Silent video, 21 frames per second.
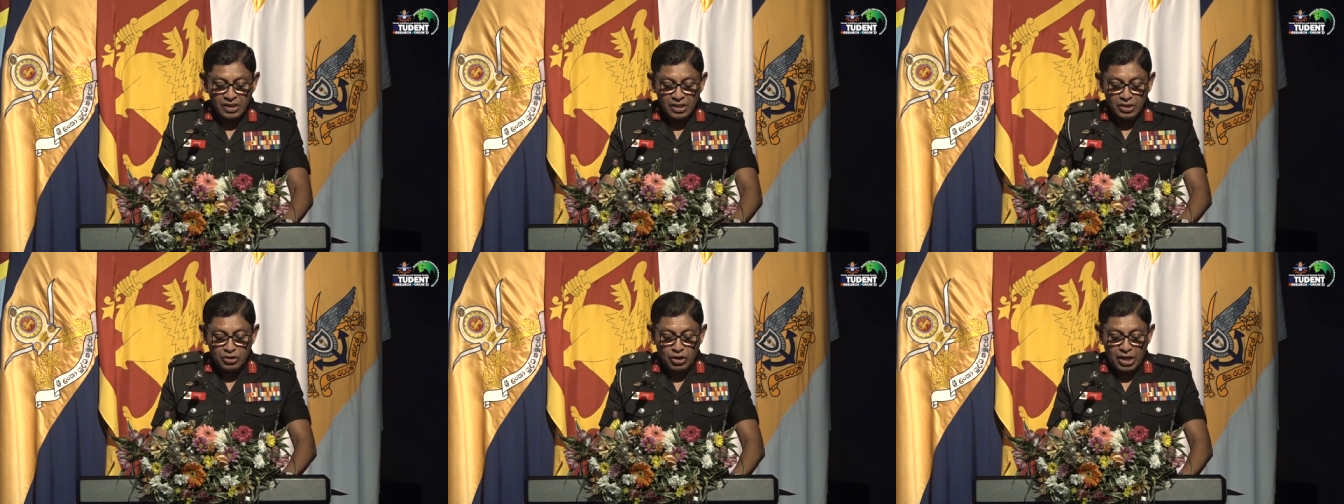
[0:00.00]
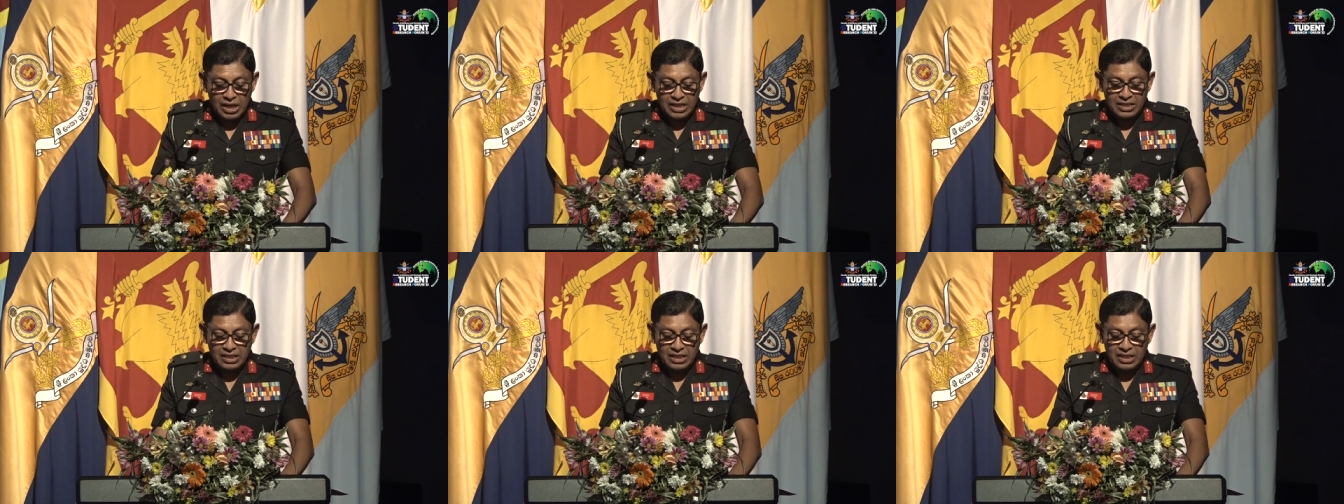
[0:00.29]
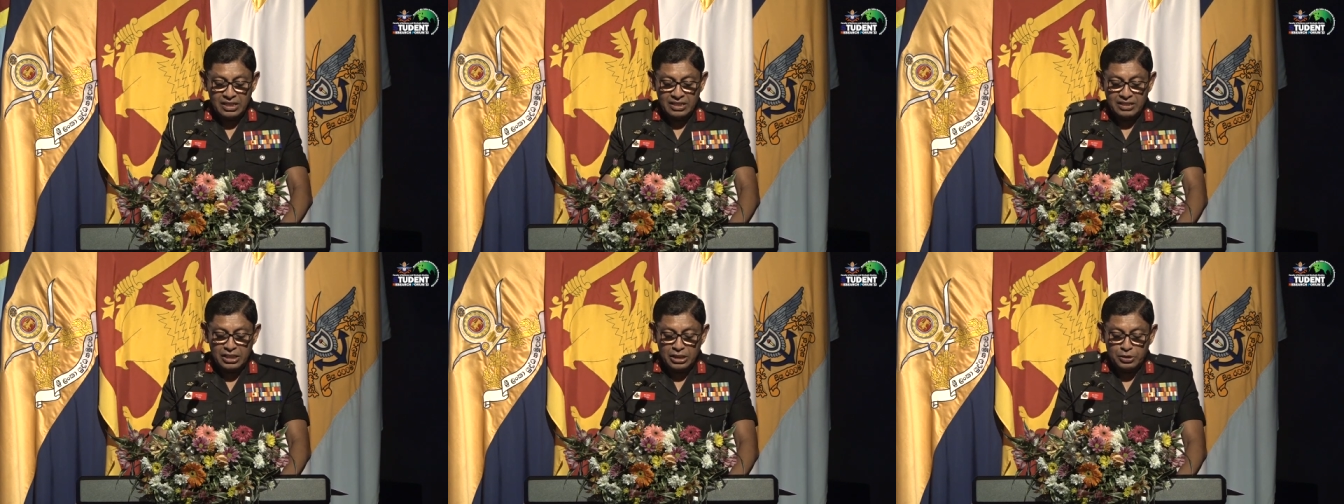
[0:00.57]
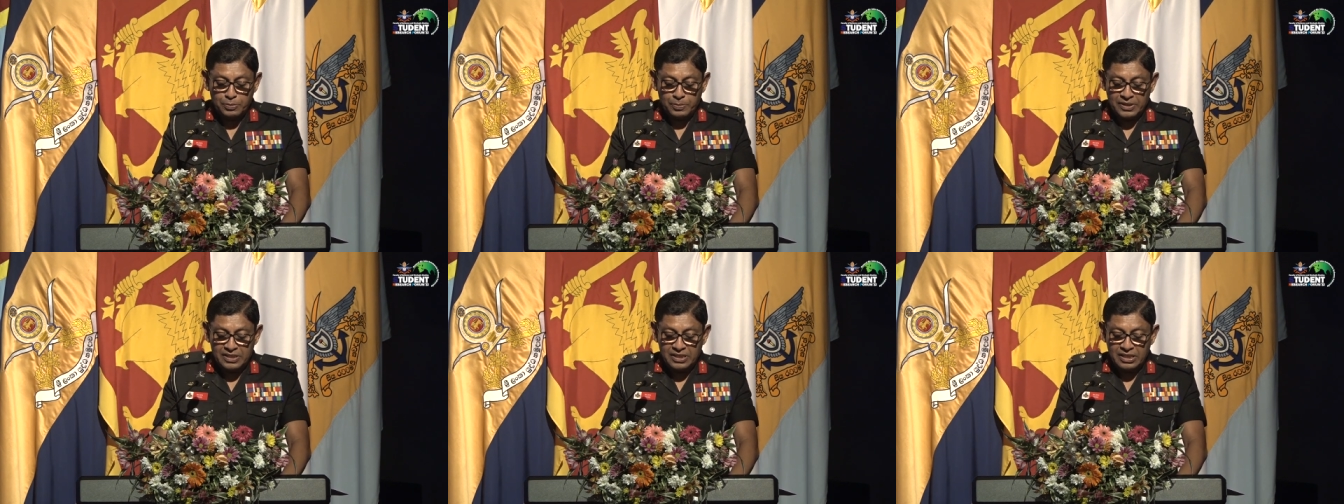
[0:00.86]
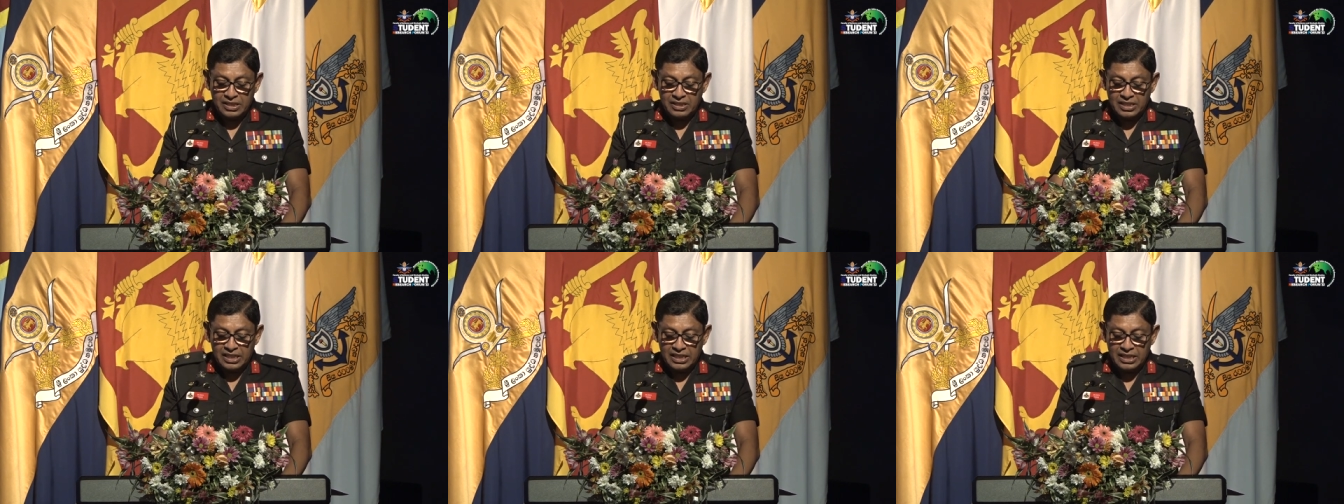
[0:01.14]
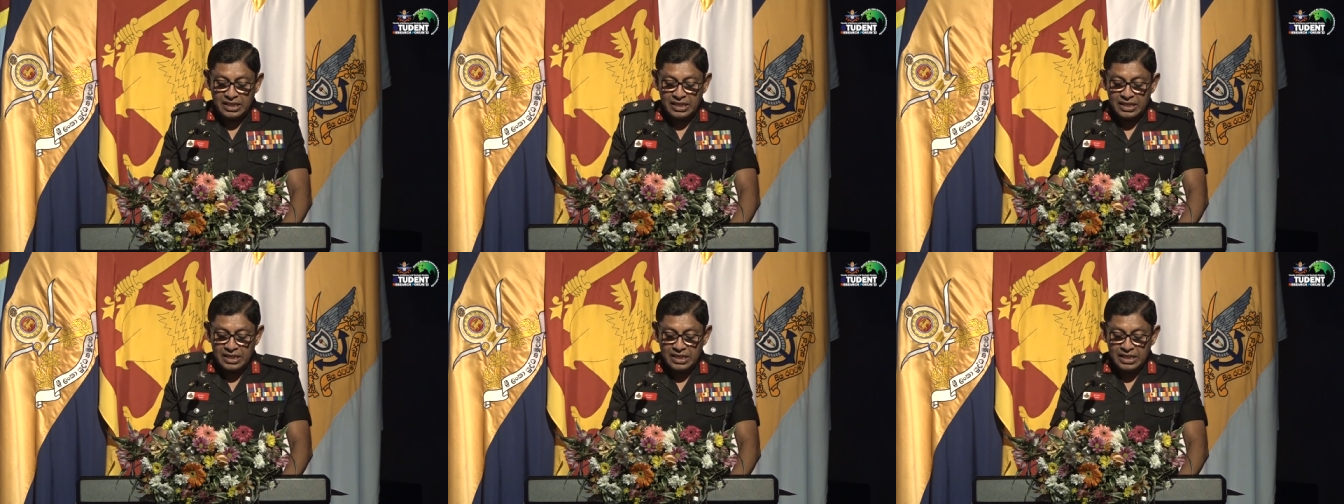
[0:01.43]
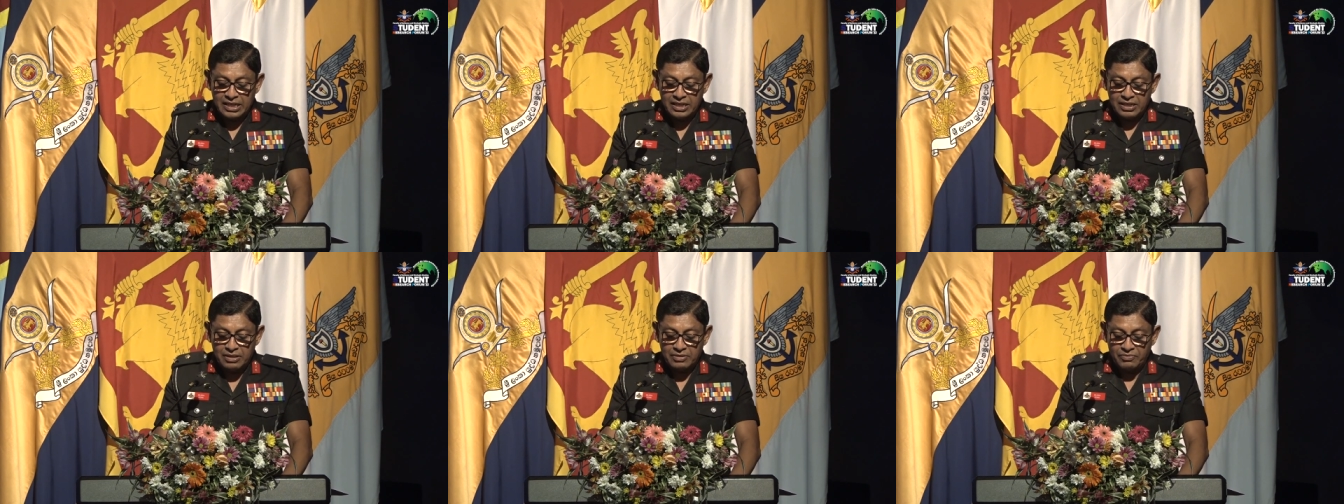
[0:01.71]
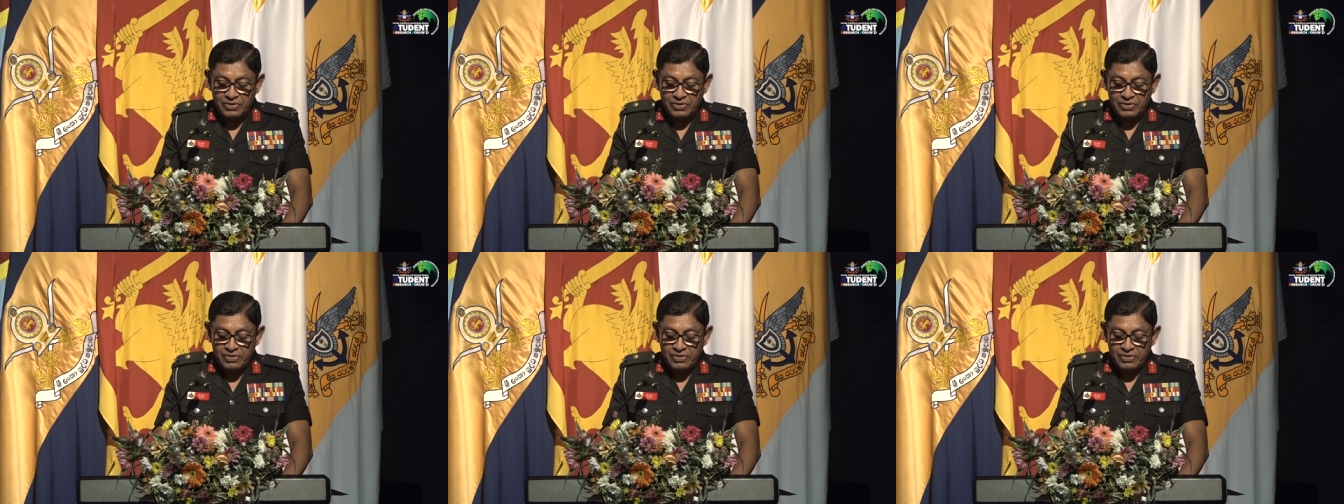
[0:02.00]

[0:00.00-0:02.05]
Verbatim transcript: Your Excellency's presence here